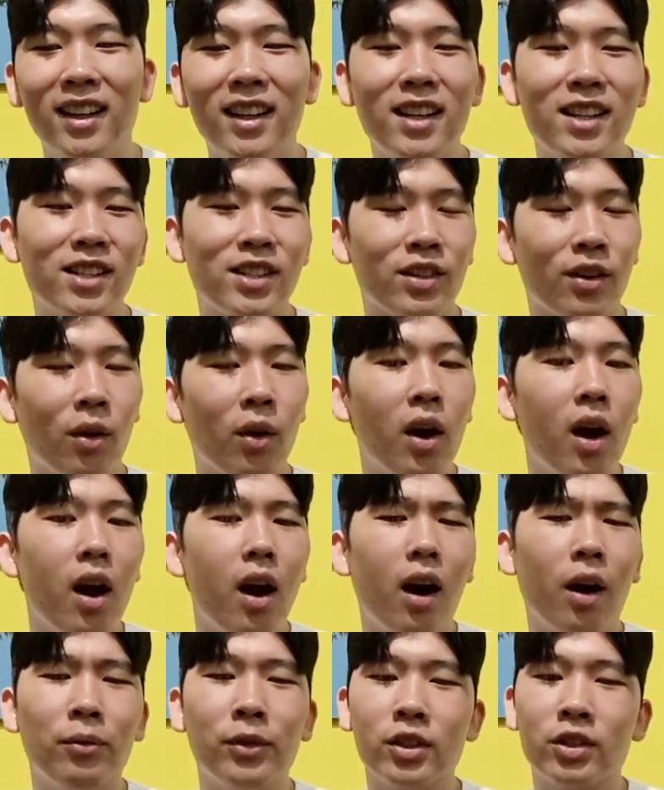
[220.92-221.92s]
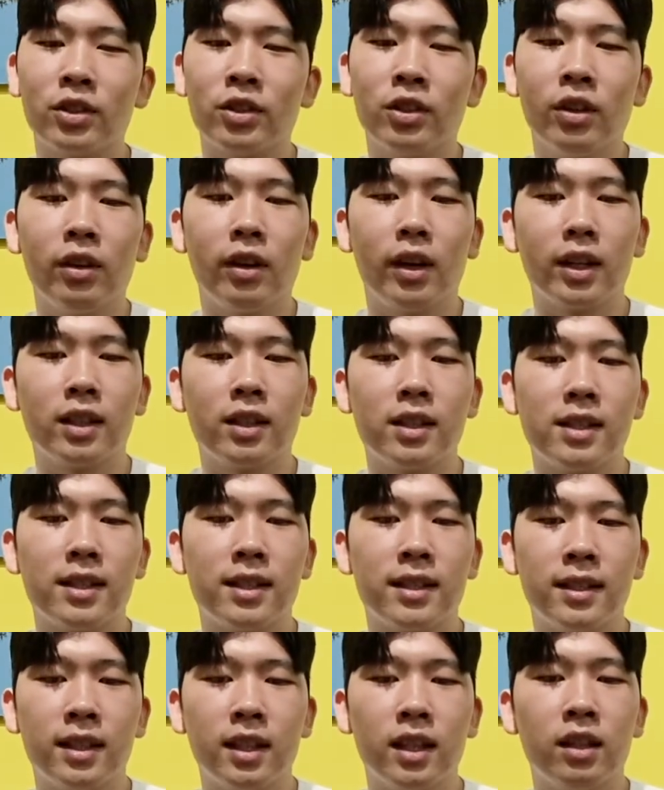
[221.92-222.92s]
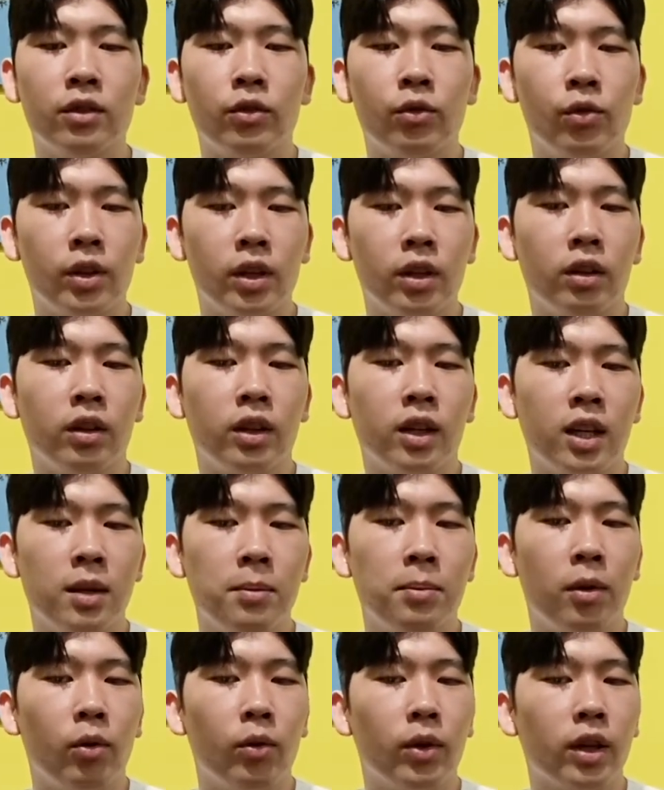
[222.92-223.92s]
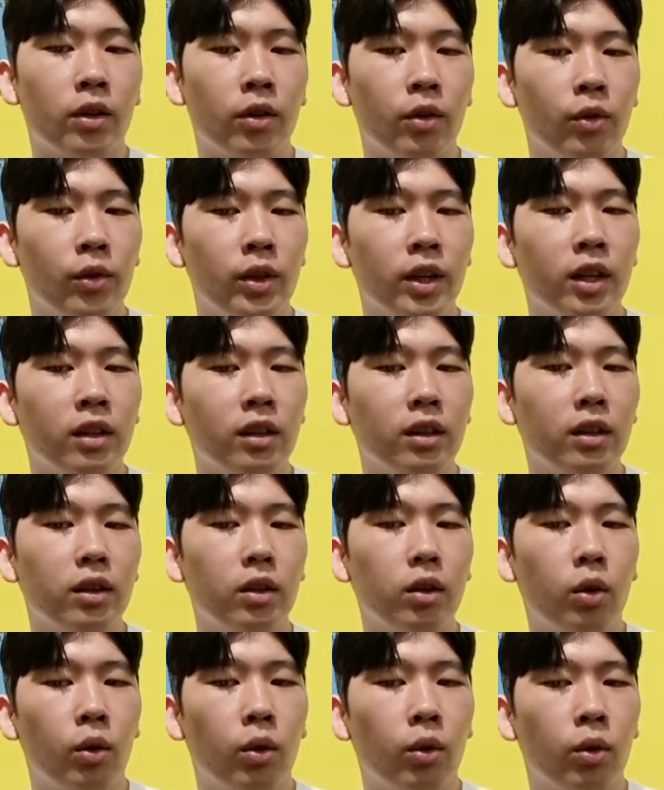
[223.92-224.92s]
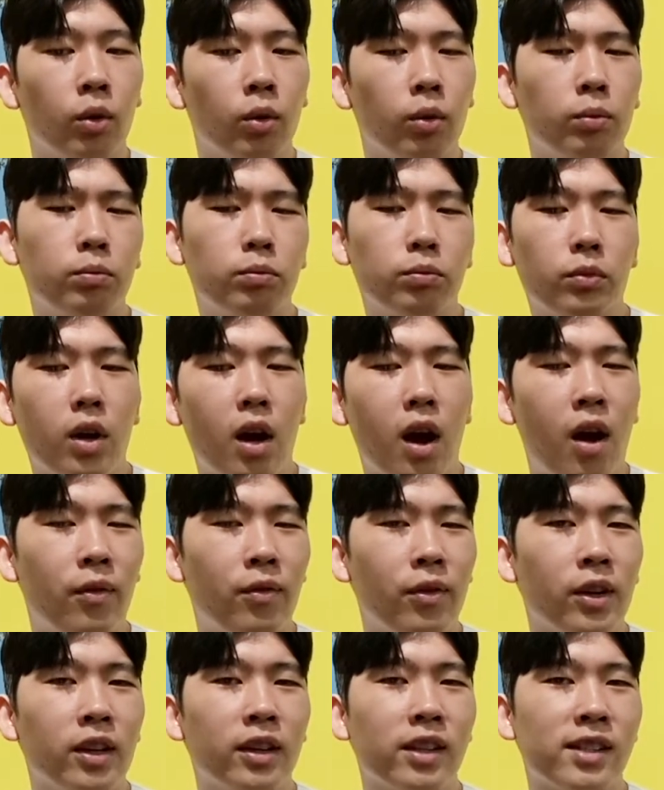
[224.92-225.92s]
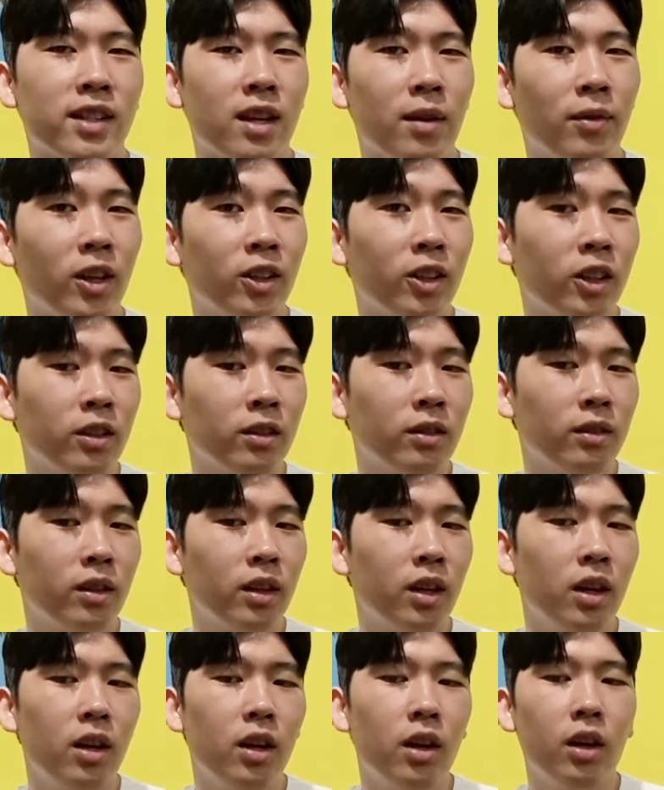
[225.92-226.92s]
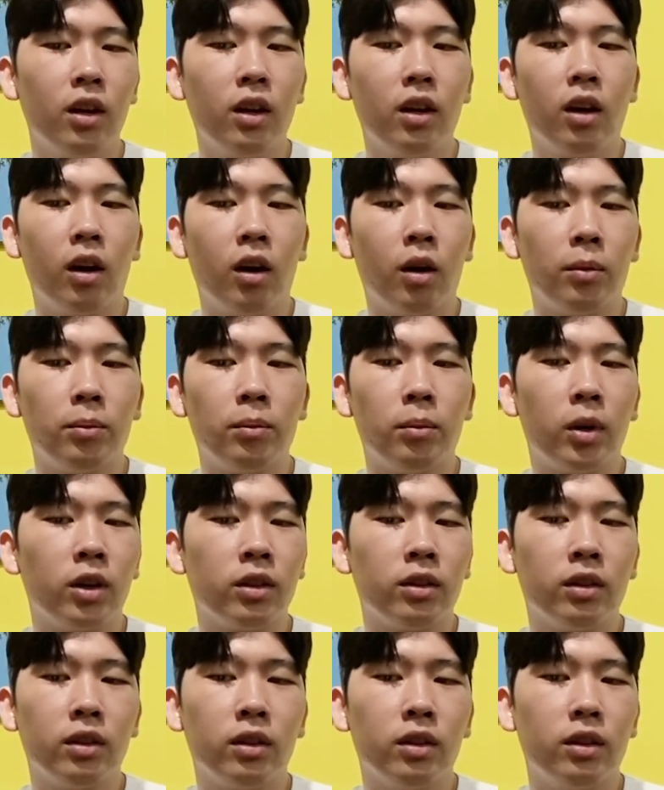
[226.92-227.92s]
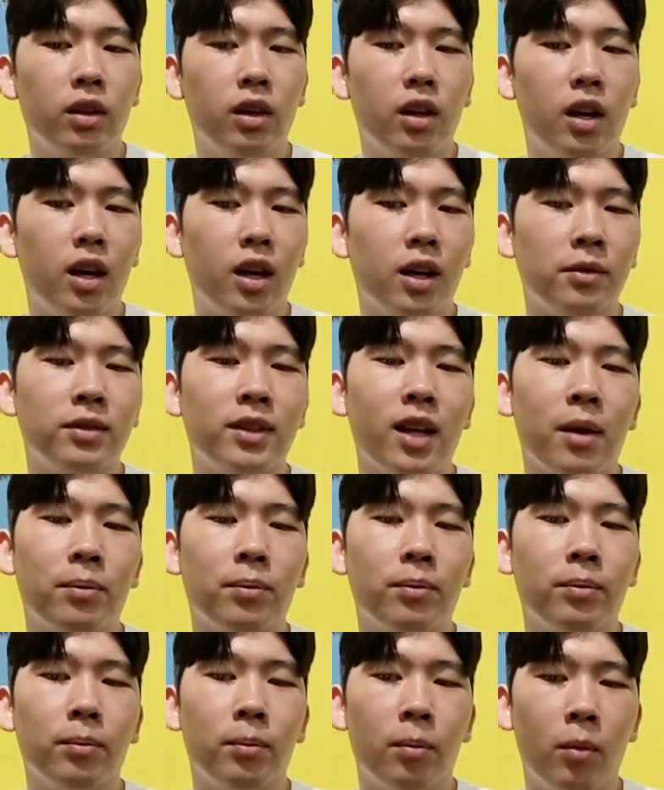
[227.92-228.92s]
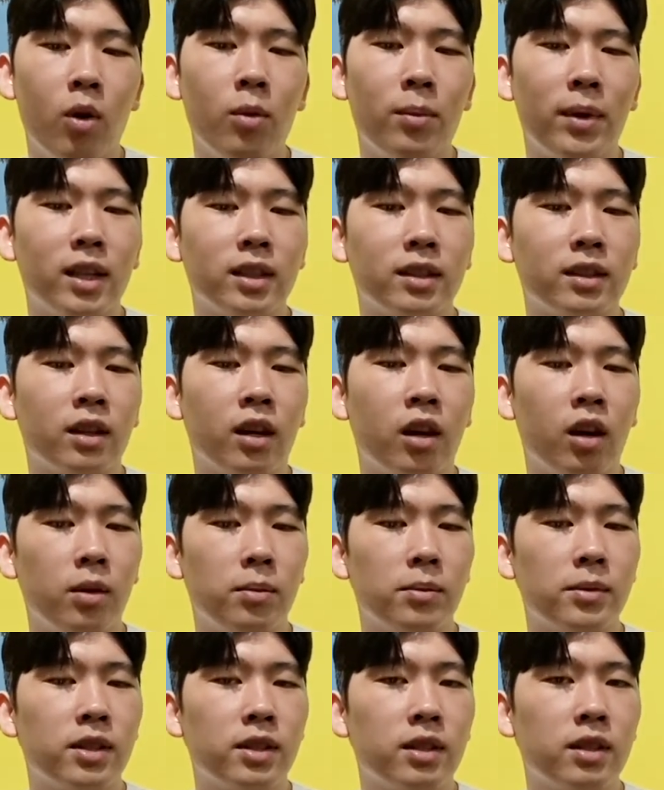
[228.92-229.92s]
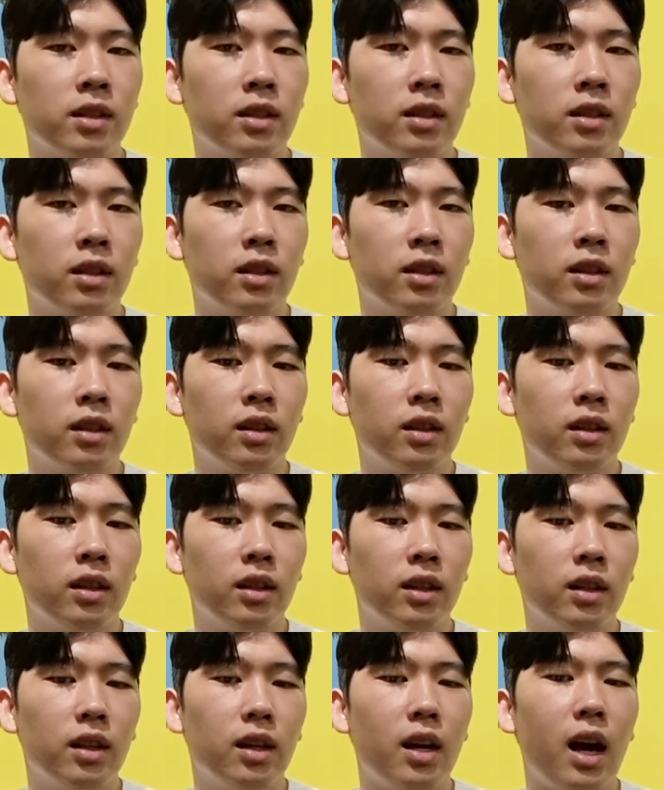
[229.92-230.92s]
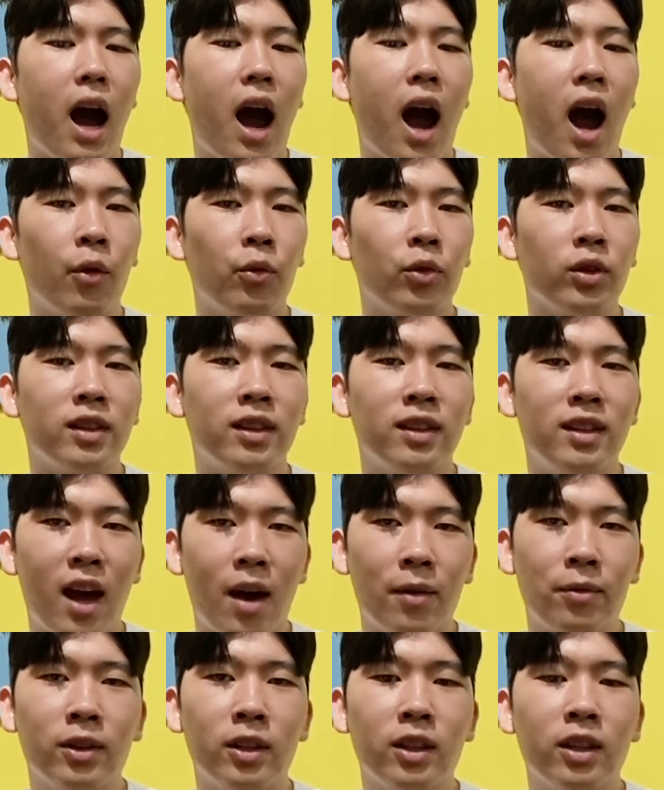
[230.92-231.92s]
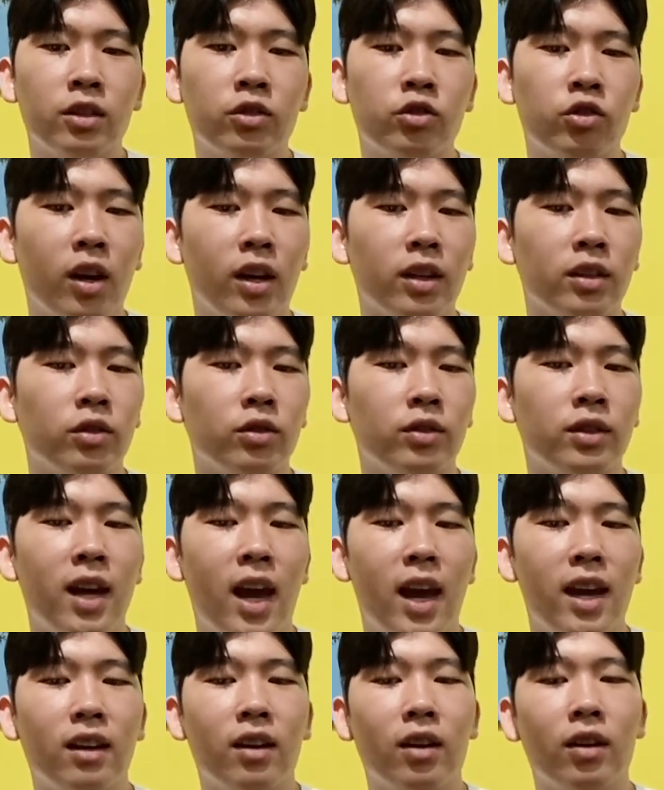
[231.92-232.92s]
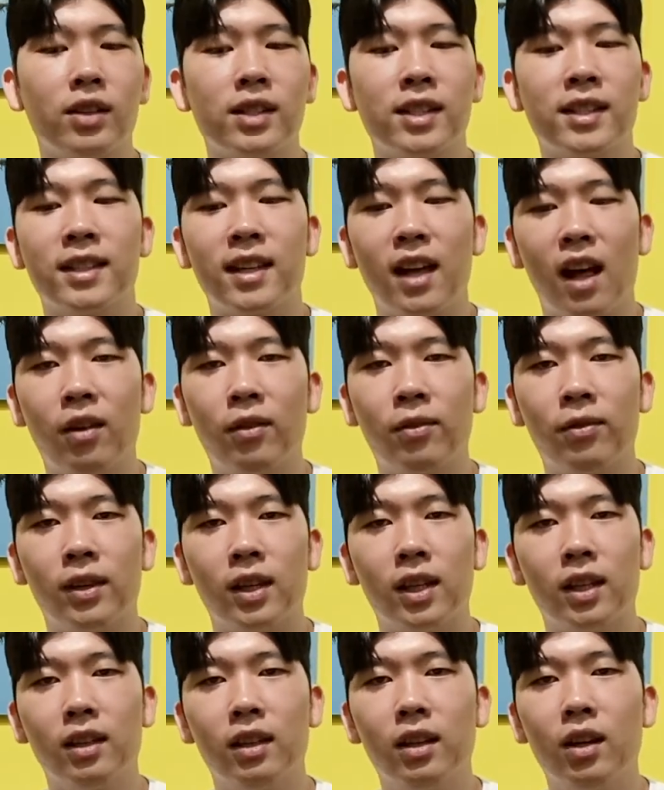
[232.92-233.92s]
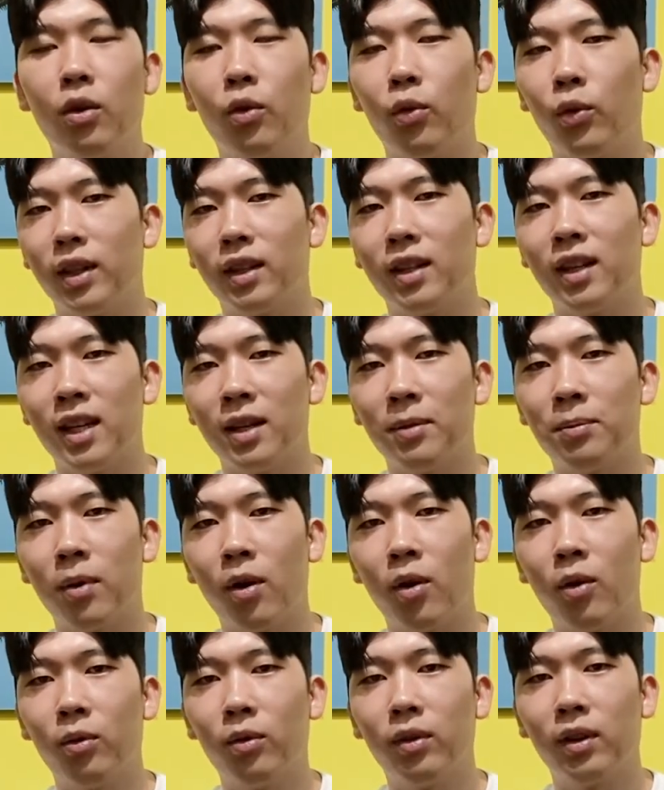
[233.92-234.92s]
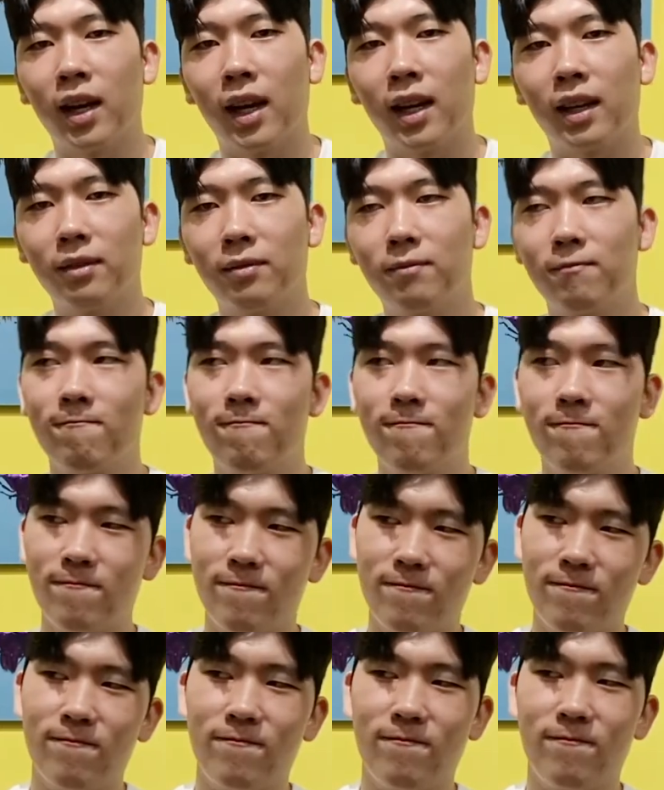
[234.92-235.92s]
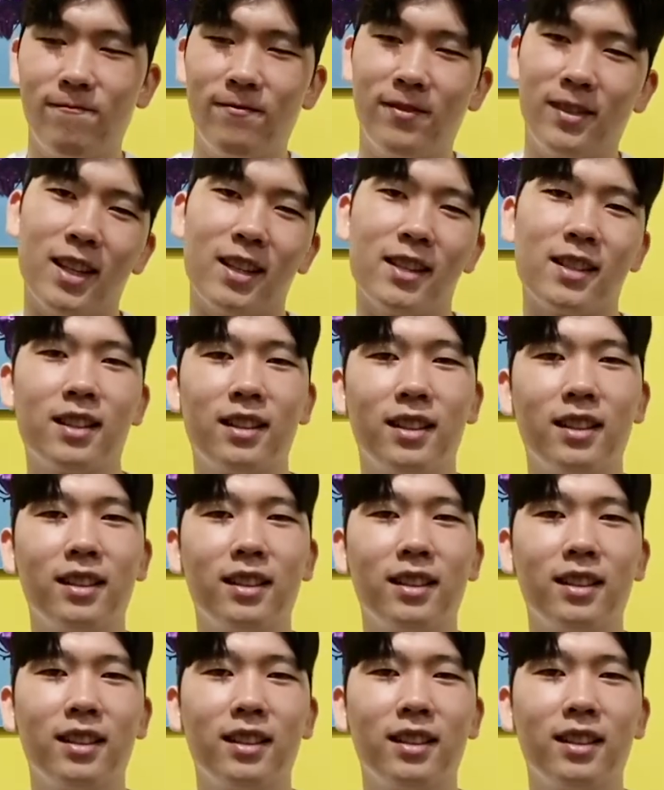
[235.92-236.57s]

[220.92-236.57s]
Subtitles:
So, I'm not sure I can see a real hippo in Korea or Africa savanna. But if that moment comes, I will definitely try to take a selfie with hippo like this.